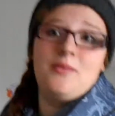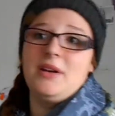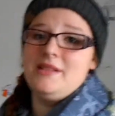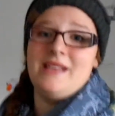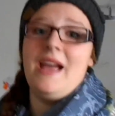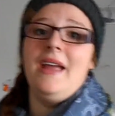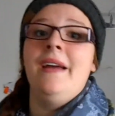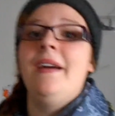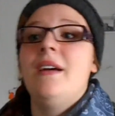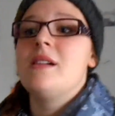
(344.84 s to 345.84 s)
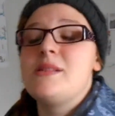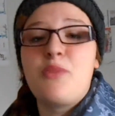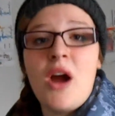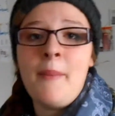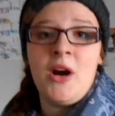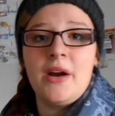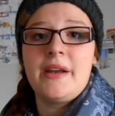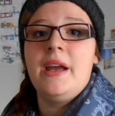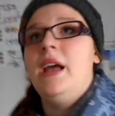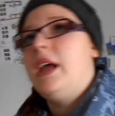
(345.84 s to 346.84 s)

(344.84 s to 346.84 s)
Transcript: all I'm gonna say. Because Primark